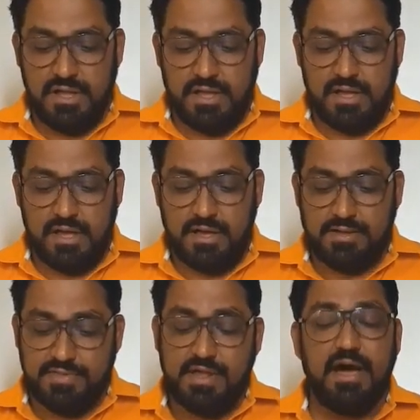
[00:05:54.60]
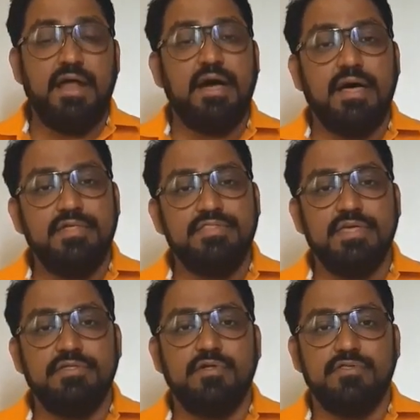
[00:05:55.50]
There are other
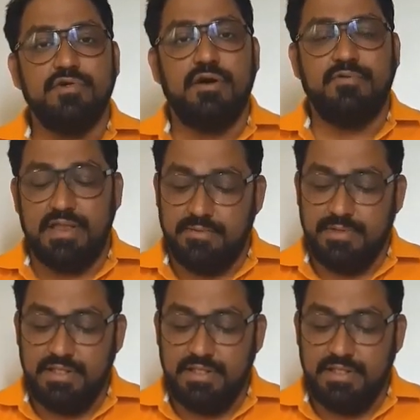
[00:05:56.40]
things also available,